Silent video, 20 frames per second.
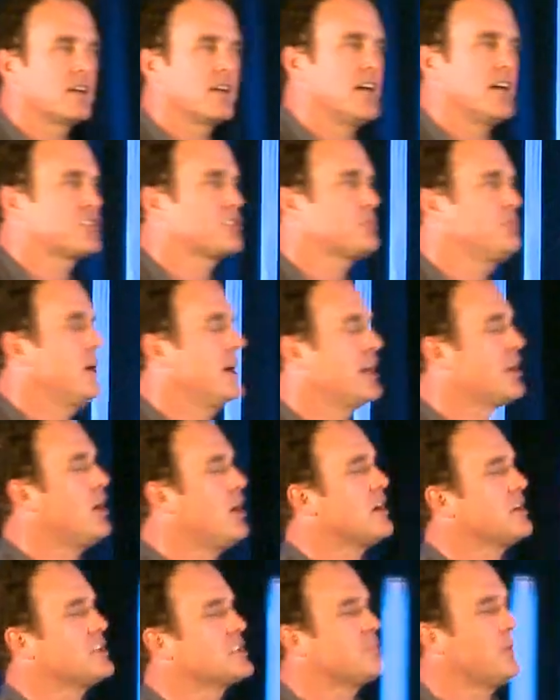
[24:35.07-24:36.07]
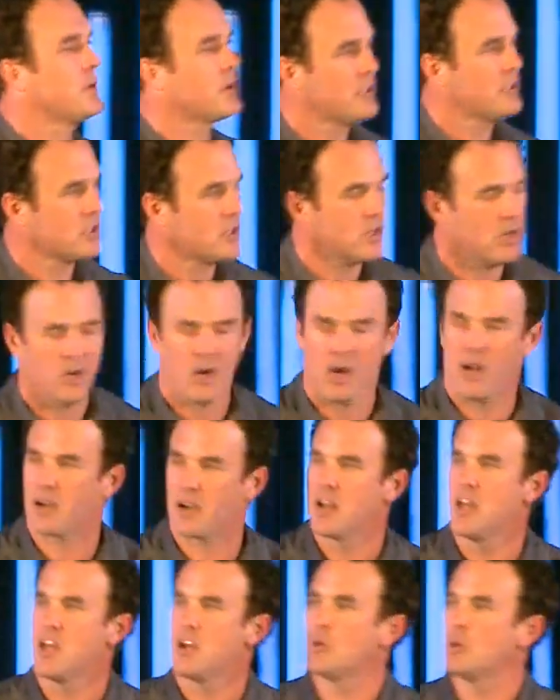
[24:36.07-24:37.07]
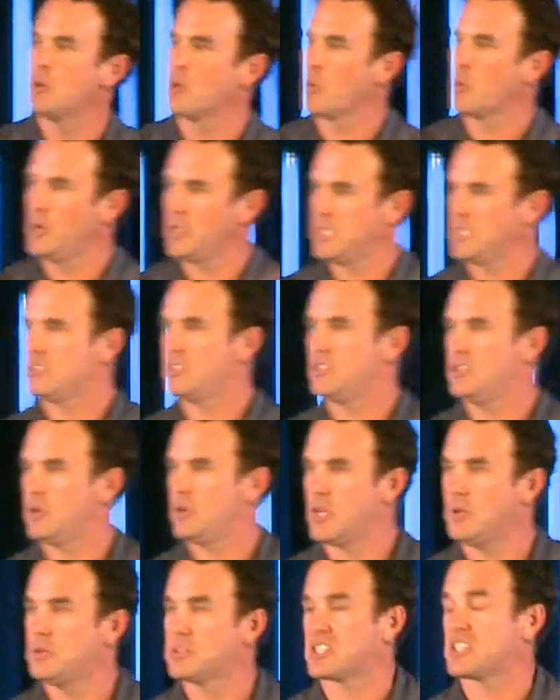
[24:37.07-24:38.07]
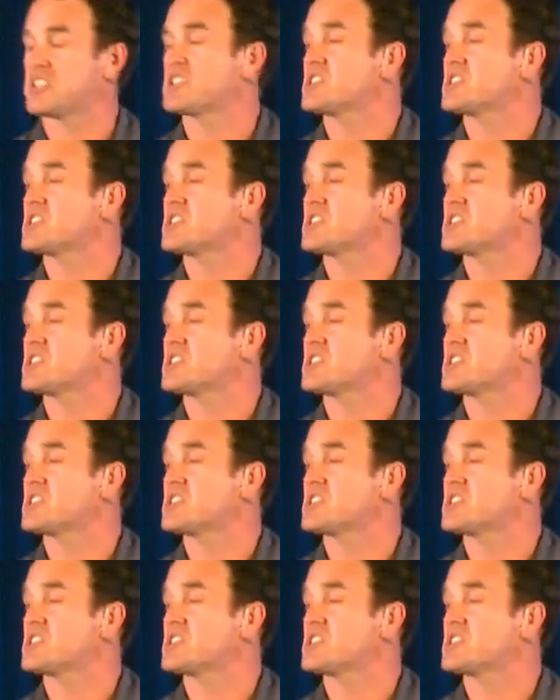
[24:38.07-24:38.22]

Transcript: God spoke, had already spoken to her heart. We were willing to do it. It was a